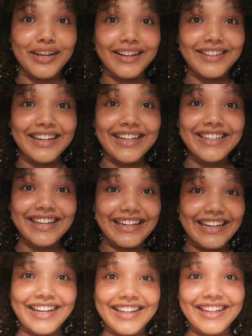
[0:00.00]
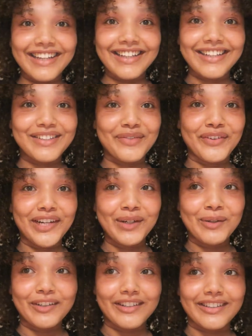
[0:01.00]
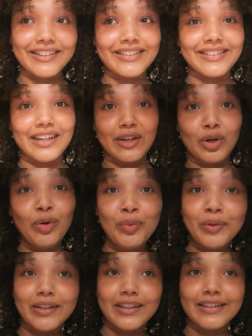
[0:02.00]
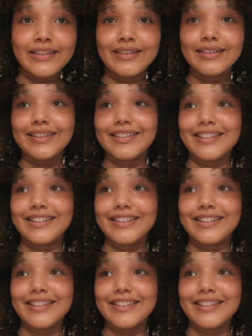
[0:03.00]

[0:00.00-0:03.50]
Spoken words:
you guys hear that? That's fireworks, I hope, at least.